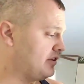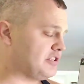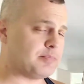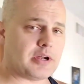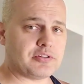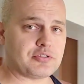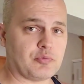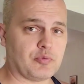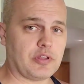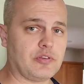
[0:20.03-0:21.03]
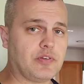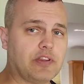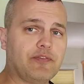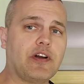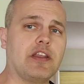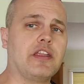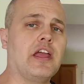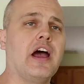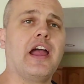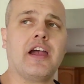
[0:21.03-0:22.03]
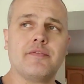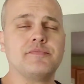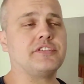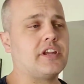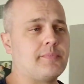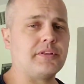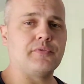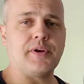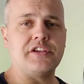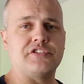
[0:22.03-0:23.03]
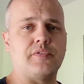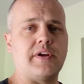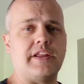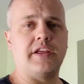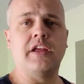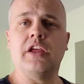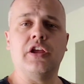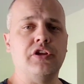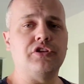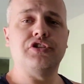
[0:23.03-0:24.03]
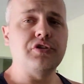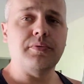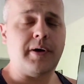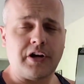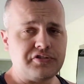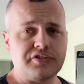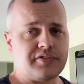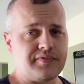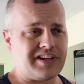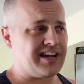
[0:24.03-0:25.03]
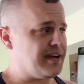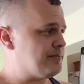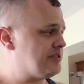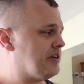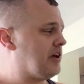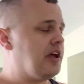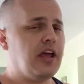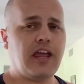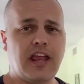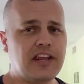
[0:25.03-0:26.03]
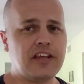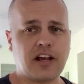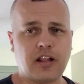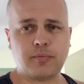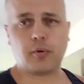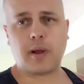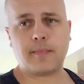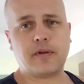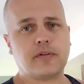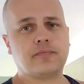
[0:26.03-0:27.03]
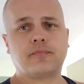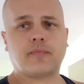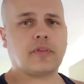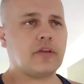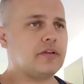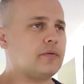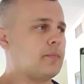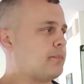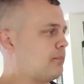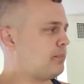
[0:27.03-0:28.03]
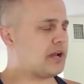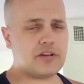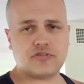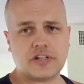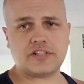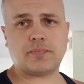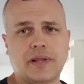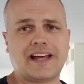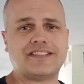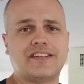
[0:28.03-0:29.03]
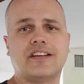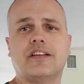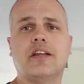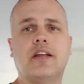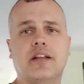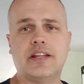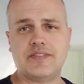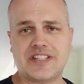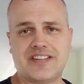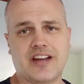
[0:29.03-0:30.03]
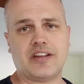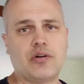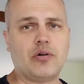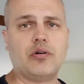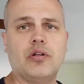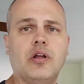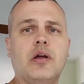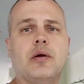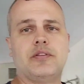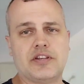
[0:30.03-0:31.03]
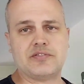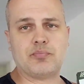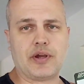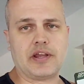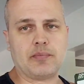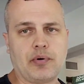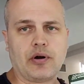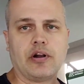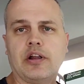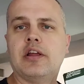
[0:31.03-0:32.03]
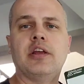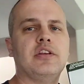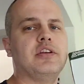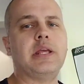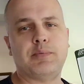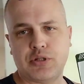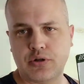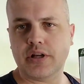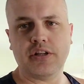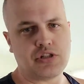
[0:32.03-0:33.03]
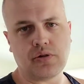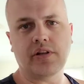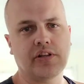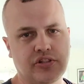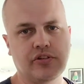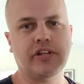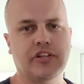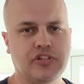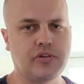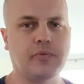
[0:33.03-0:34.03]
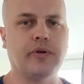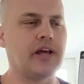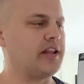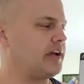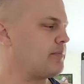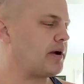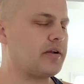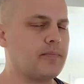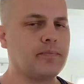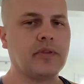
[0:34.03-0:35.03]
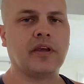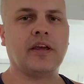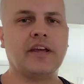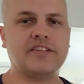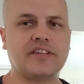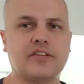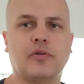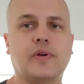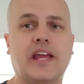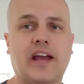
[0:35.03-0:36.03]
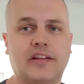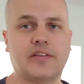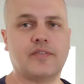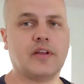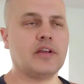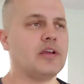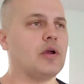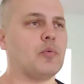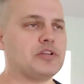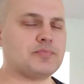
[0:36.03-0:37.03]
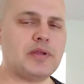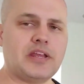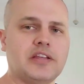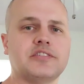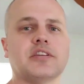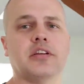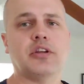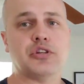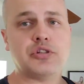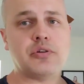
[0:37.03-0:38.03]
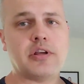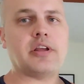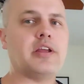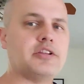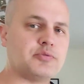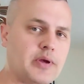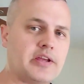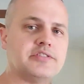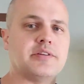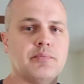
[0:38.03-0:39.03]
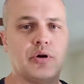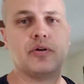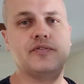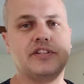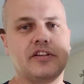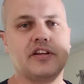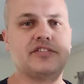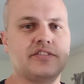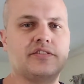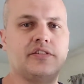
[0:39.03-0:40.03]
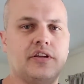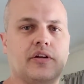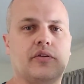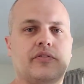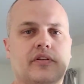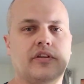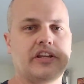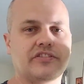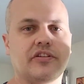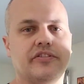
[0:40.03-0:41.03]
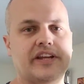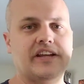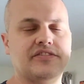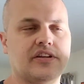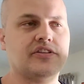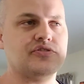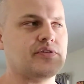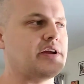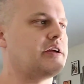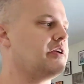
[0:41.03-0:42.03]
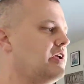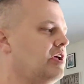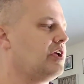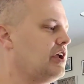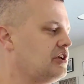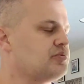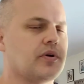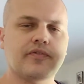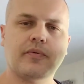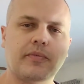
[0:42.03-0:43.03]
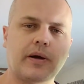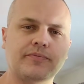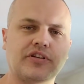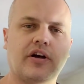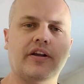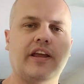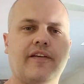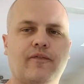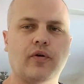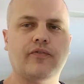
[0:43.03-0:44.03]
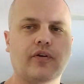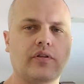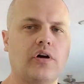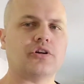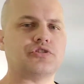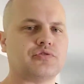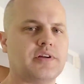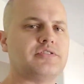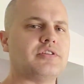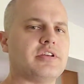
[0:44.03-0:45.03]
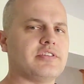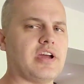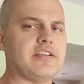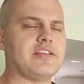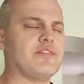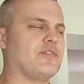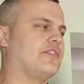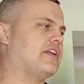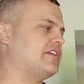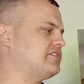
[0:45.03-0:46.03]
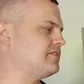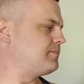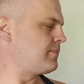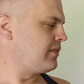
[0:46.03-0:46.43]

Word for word: These bottles are really fun. I have them set up at the range already. You can shoot them hundreds of times. Any caliber weapon penetrates the plastic, leaves a tiny hole, doesn't break it apart. You can keep shooting and shooting and shooting and shooting. What I like about them is that they're reactive, which means you shoot it, it swings, it moves, it does, you know, its little dance on the string. Each one of them comes on a 4-foot long string, so you can tie it to different things.